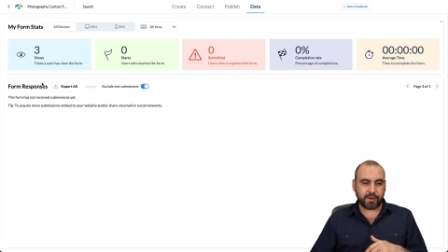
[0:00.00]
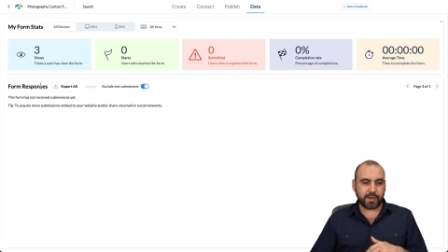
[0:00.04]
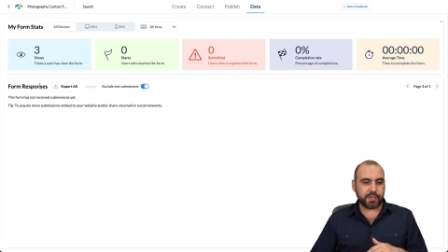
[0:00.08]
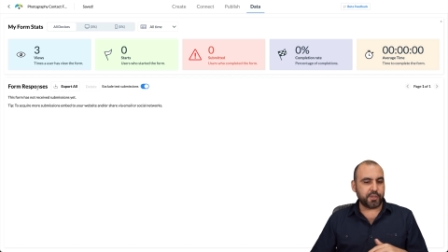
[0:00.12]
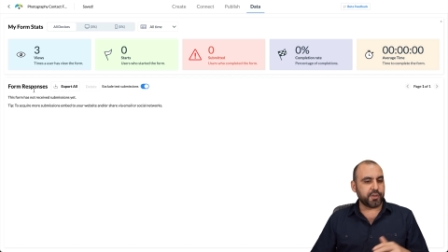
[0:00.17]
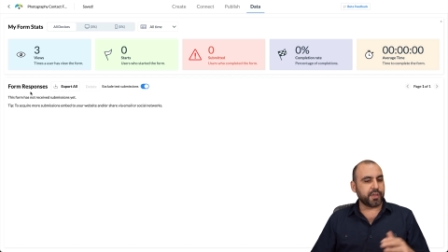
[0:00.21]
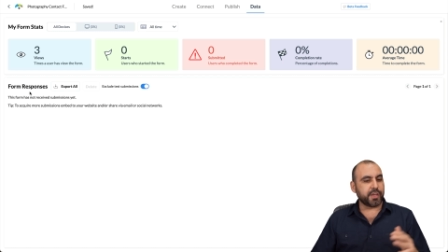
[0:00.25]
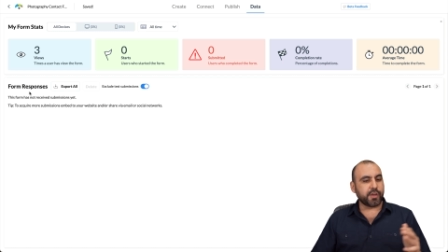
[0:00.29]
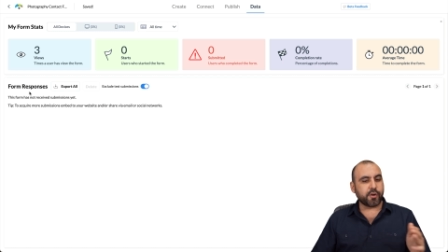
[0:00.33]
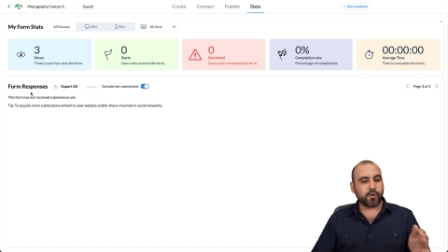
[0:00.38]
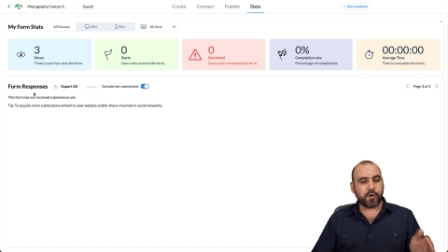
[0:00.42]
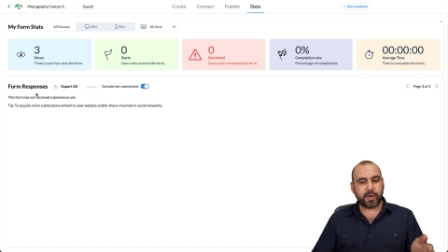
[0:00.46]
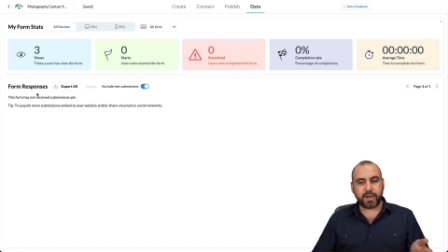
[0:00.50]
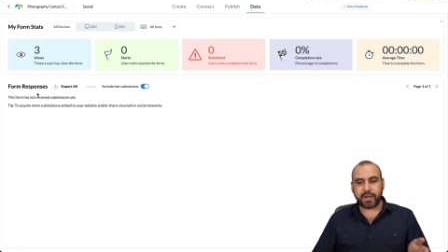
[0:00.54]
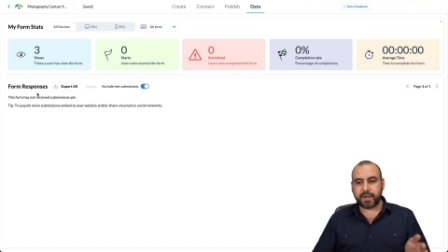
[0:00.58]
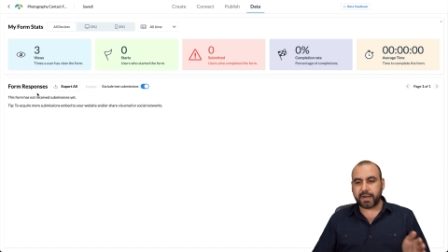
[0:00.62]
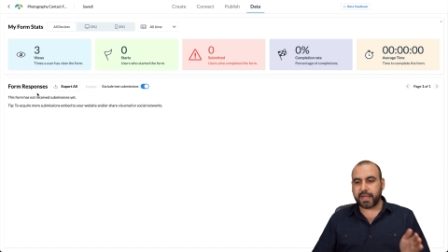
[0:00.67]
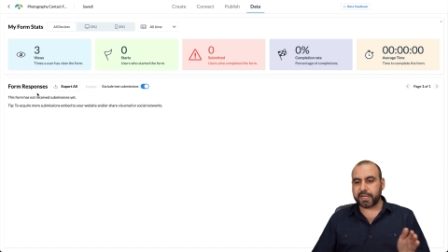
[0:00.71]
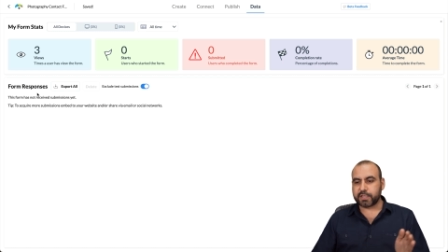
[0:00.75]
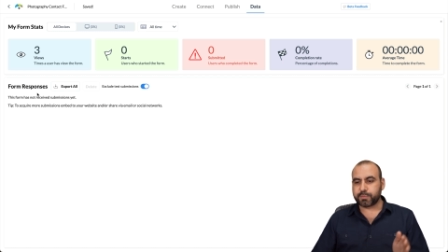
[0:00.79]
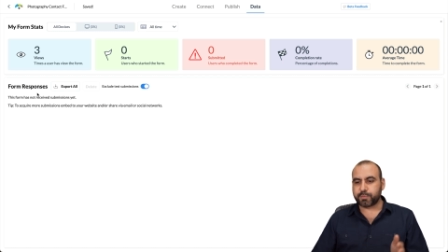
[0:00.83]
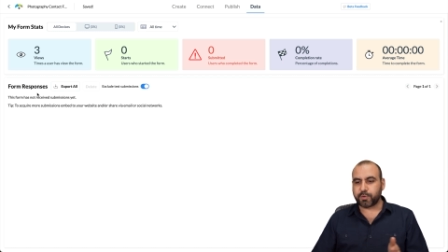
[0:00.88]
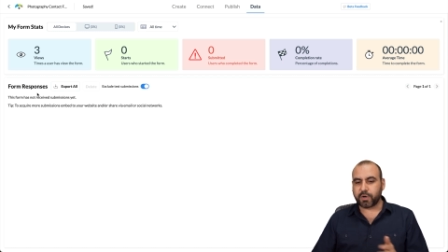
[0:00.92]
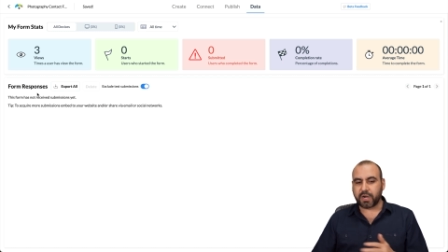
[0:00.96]
And you can go ahead and
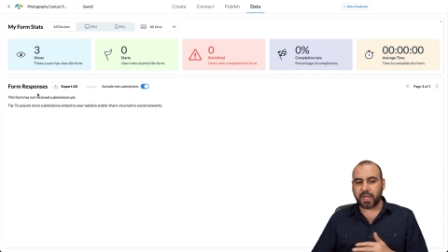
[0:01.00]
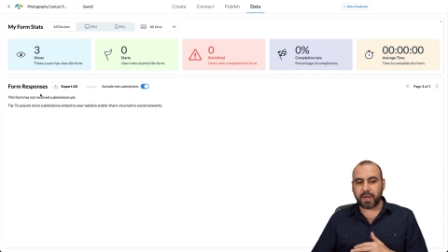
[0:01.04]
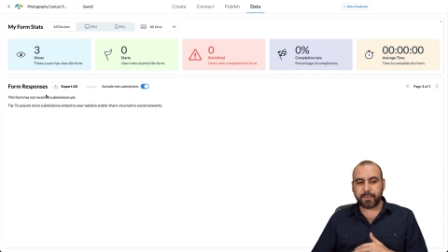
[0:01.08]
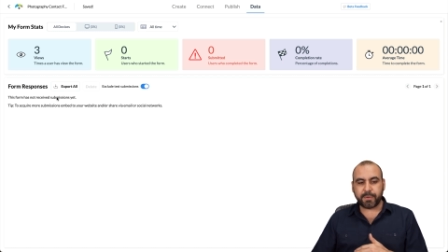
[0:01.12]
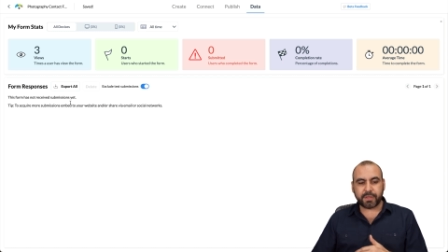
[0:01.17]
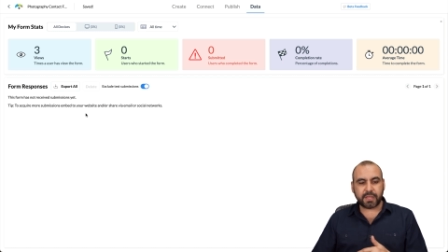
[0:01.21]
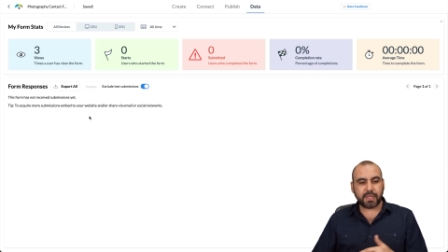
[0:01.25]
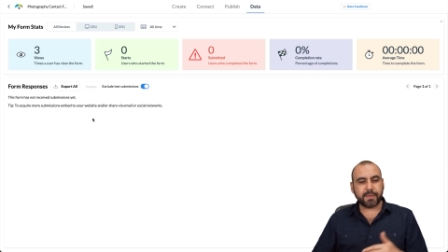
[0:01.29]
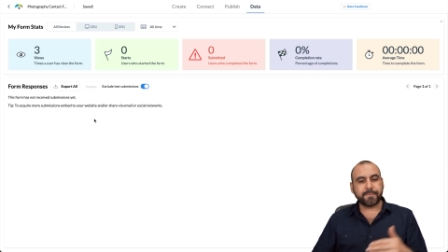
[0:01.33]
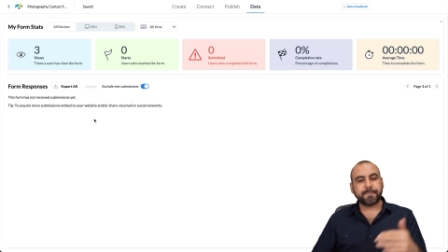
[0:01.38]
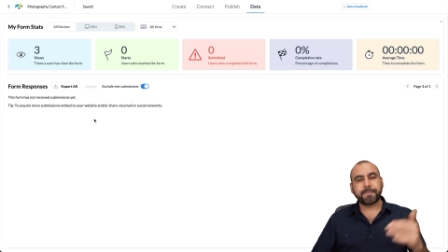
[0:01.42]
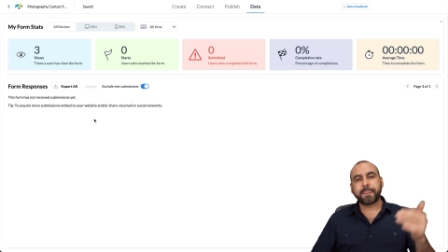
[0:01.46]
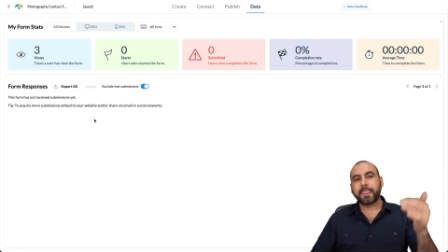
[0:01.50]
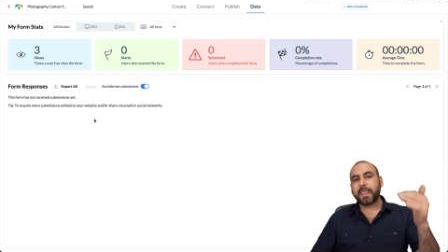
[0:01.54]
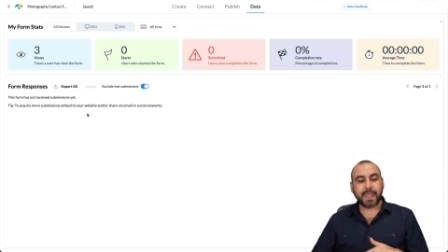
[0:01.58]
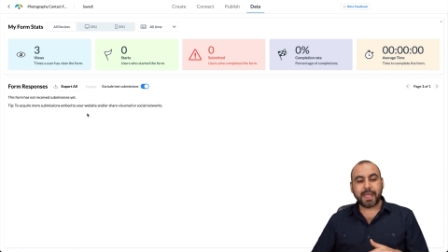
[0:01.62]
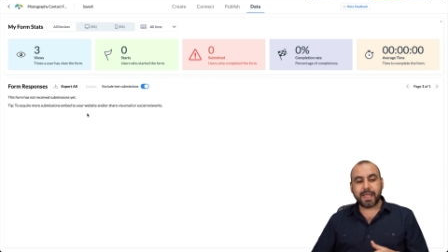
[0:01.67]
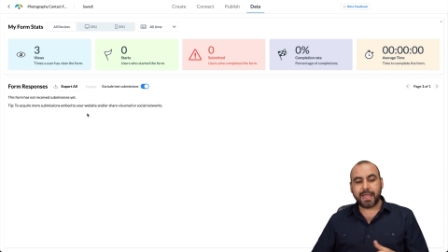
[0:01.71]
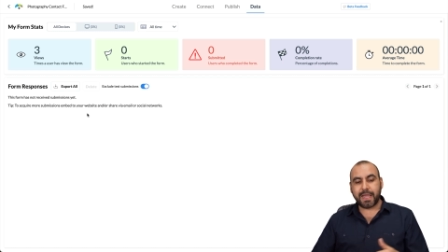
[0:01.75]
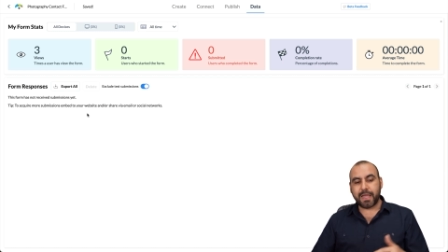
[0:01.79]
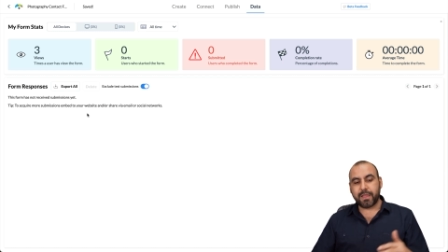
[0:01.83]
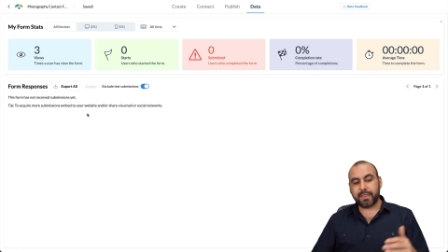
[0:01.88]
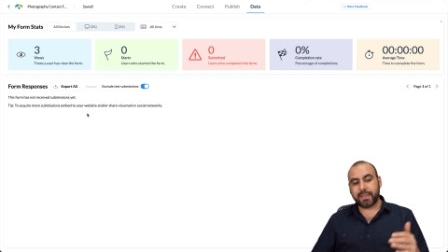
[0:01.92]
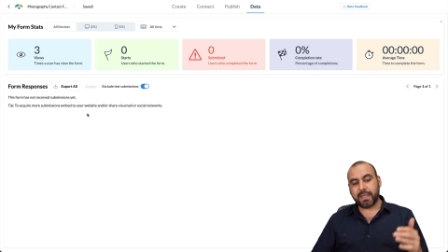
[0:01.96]
export everything
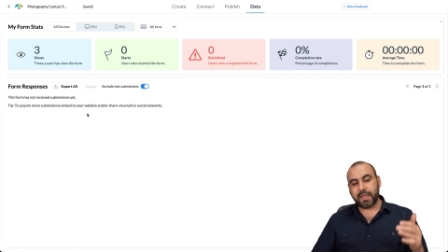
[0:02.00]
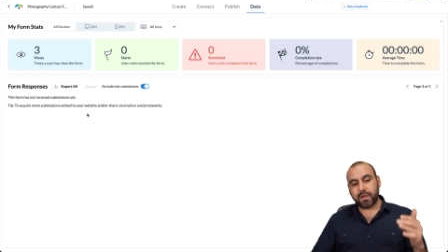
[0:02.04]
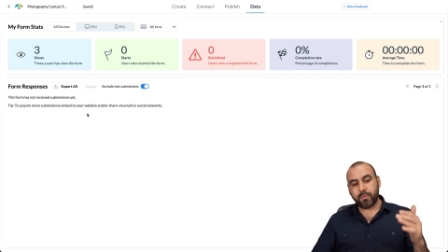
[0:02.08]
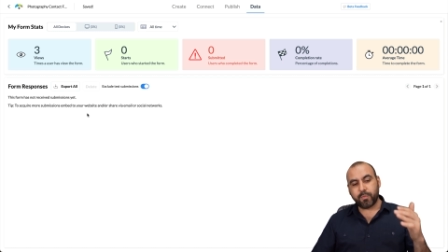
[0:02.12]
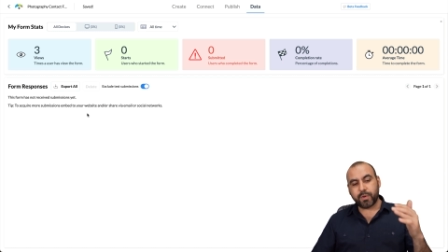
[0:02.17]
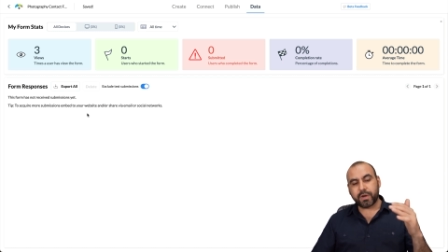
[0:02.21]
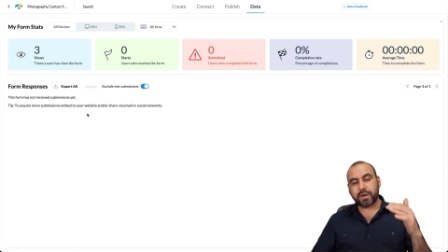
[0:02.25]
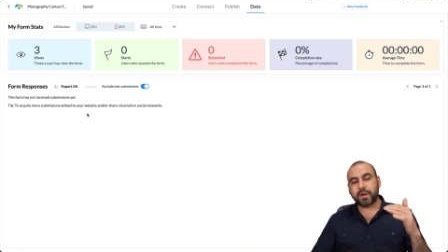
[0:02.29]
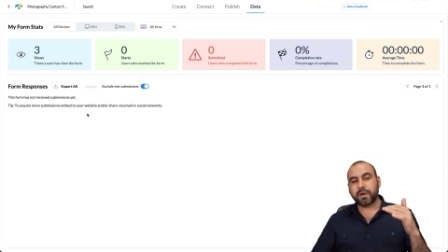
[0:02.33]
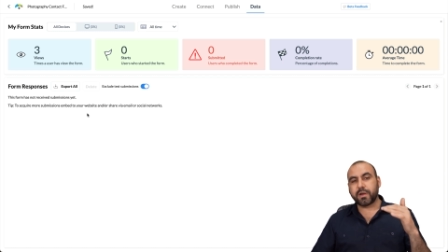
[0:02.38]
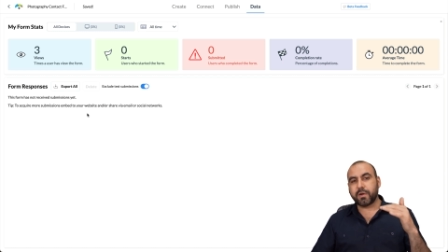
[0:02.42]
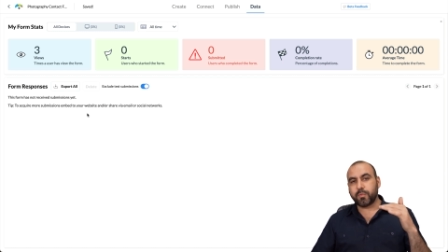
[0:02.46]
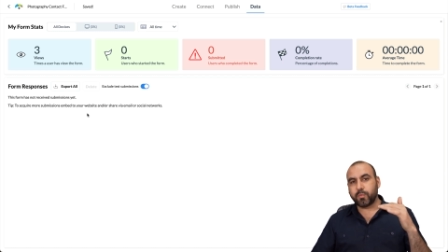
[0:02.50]
and then we